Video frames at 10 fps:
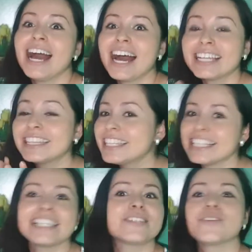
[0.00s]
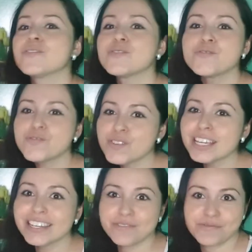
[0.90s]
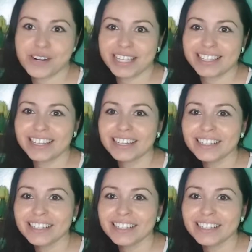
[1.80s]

And this is really great